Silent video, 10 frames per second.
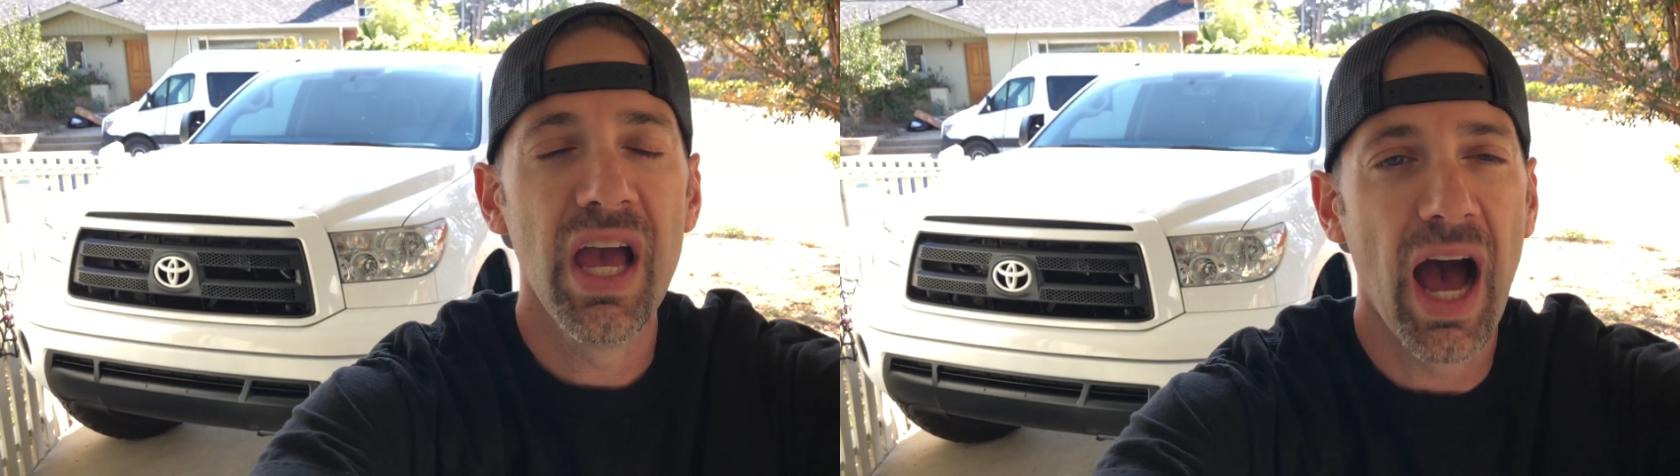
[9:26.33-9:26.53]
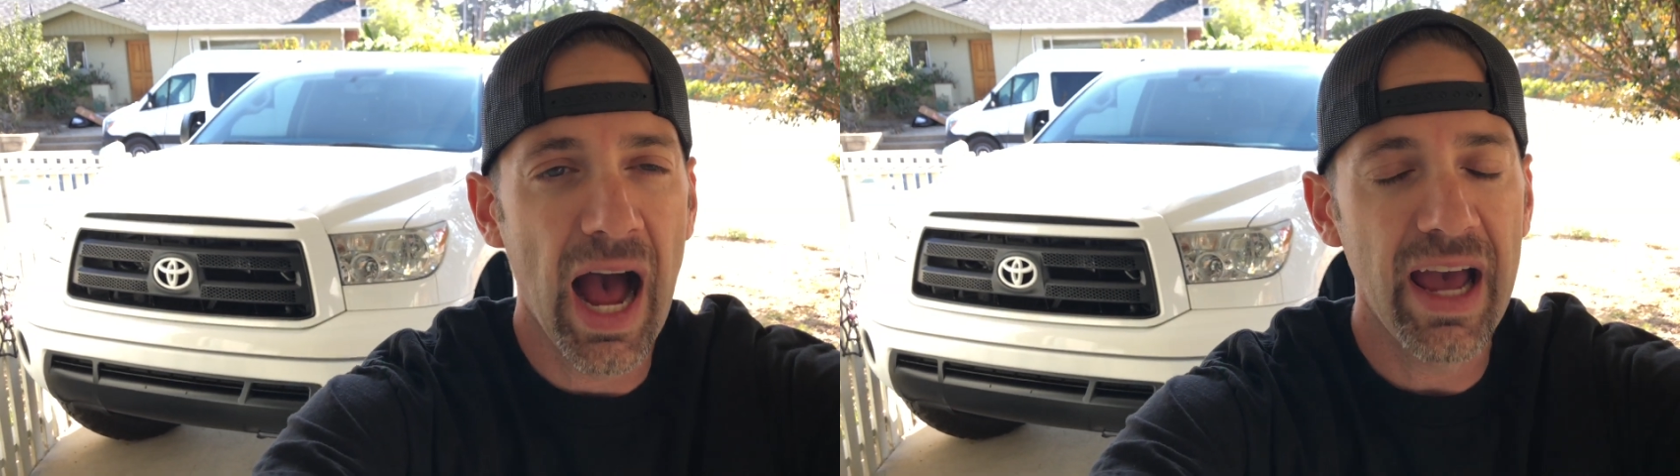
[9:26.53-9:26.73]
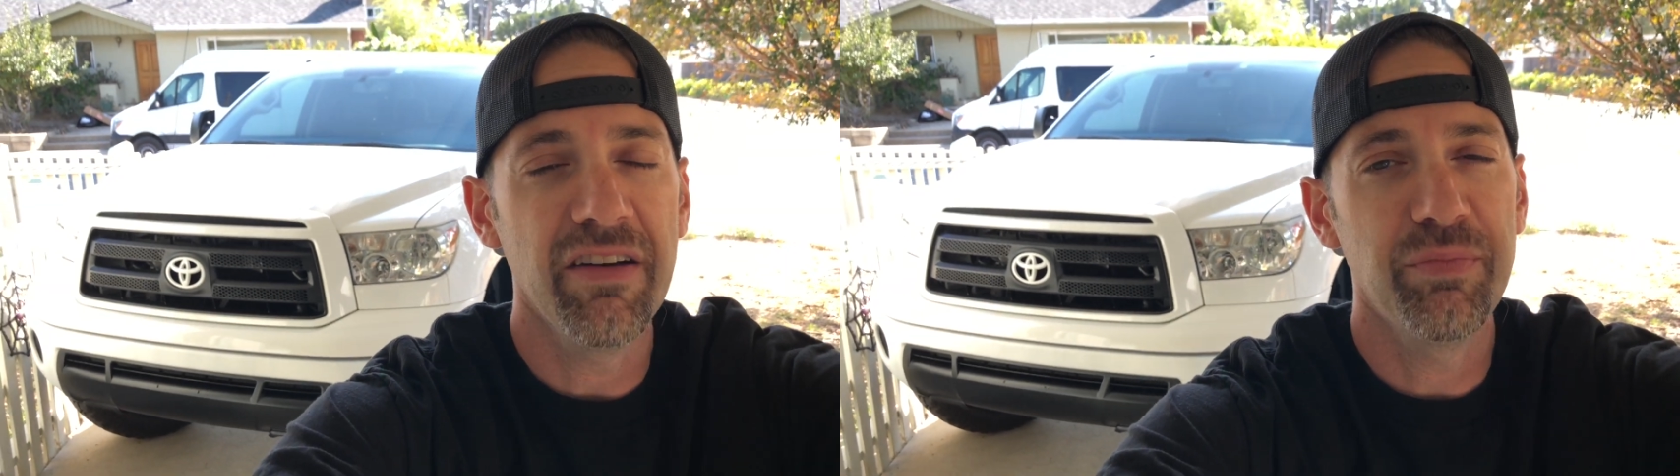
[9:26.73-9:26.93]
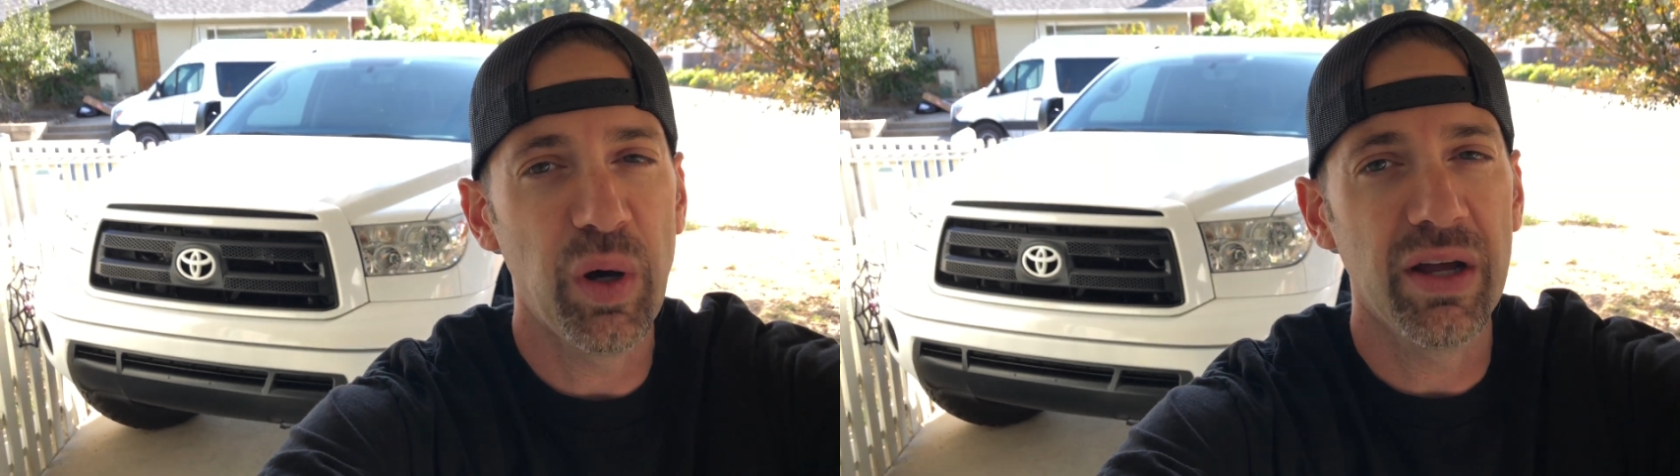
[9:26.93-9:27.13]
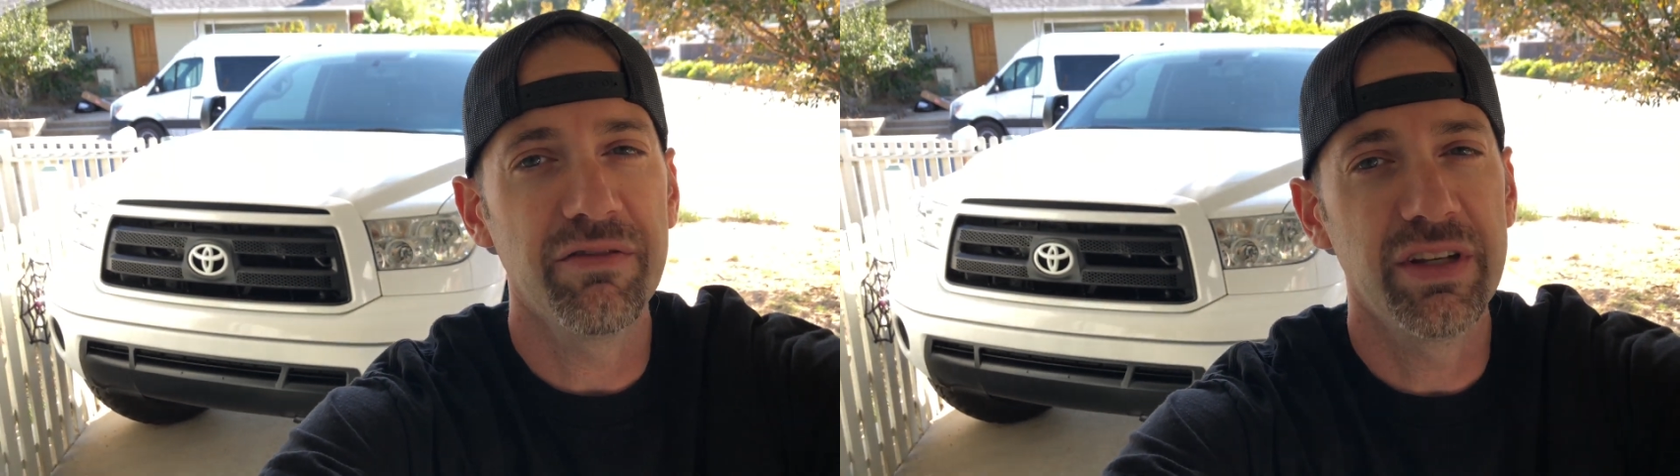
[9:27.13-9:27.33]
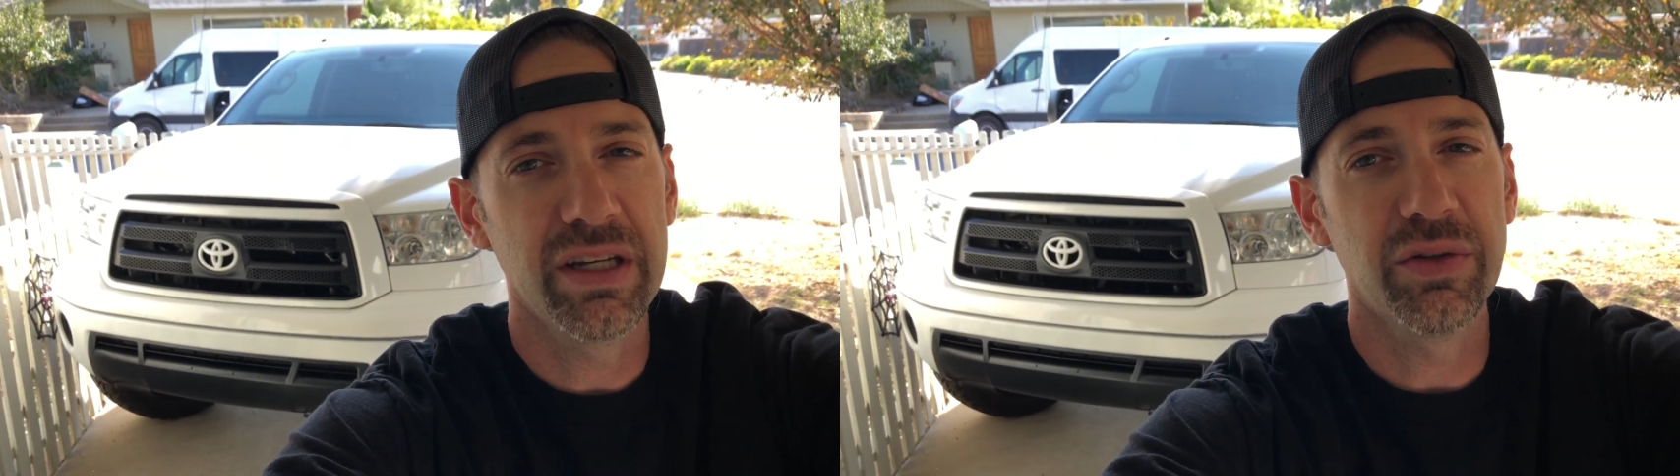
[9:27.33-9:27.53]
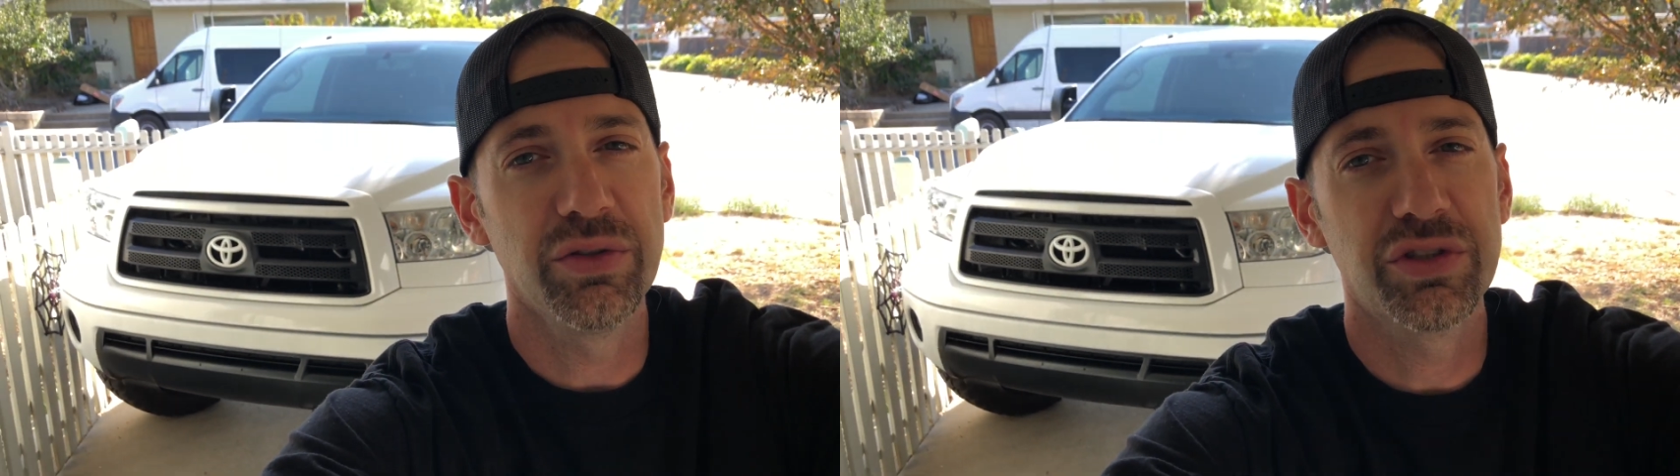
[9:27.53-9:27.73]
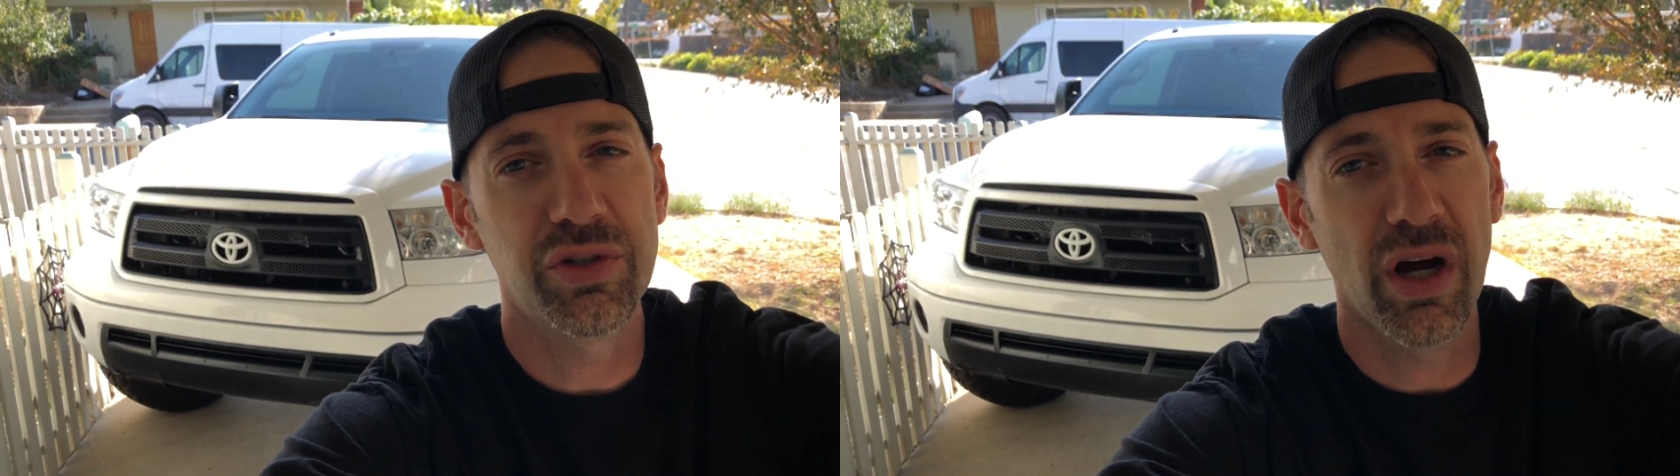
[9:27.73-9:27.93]
I have bought
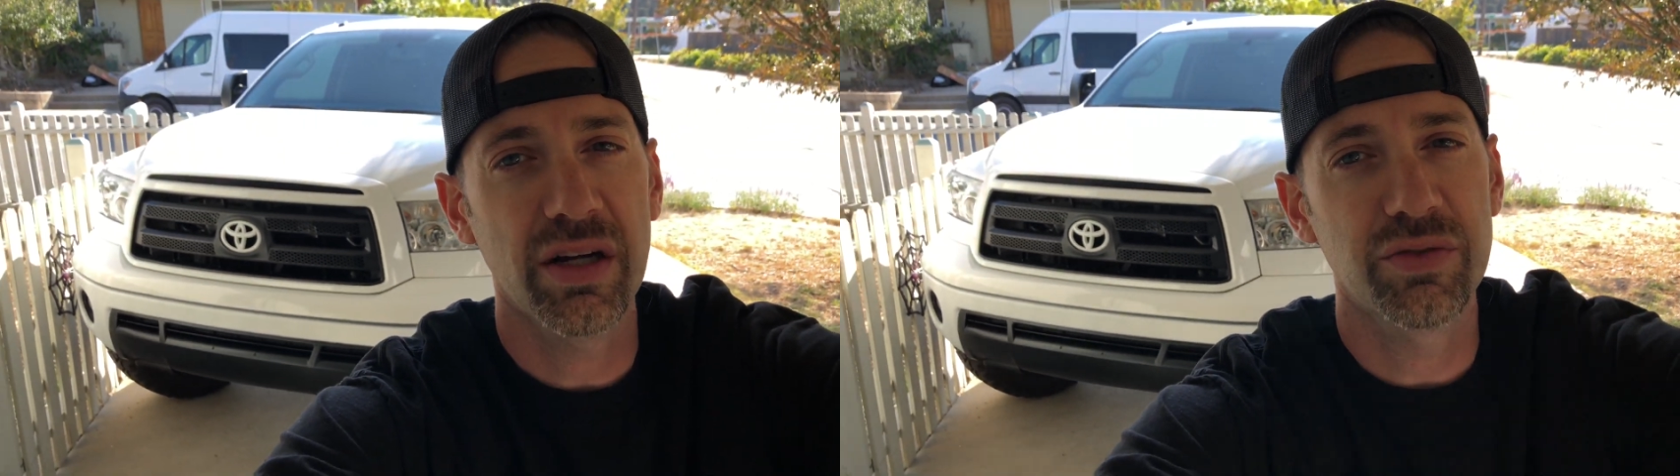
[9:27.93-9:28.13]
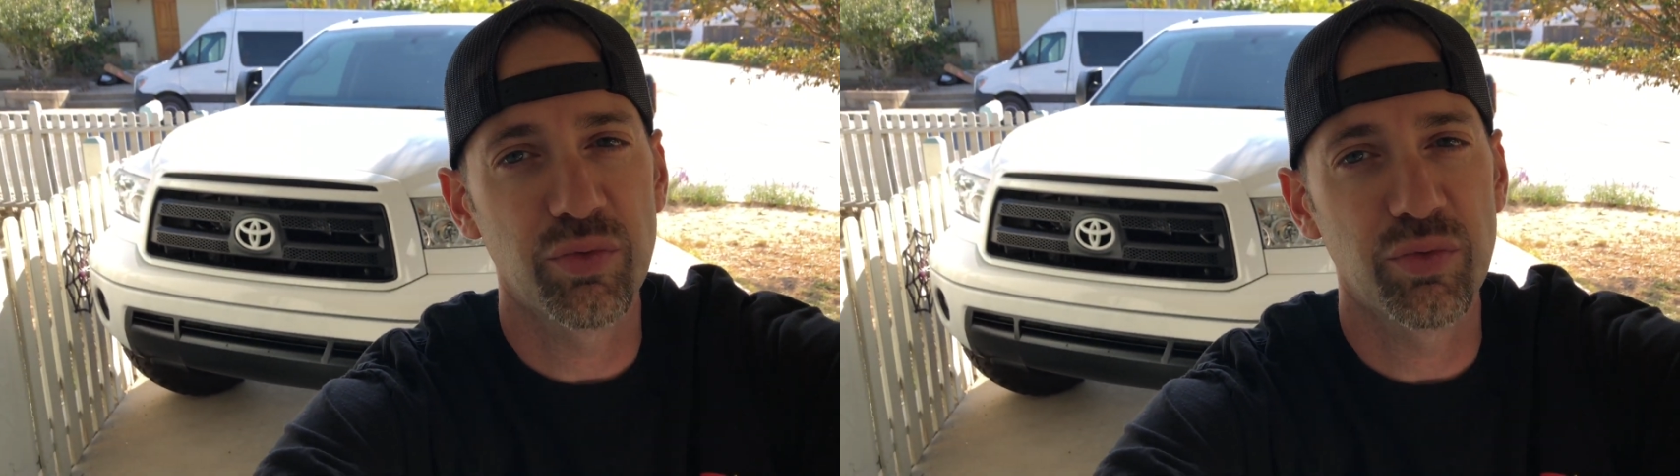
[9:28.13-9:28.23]
vehicles, trucks,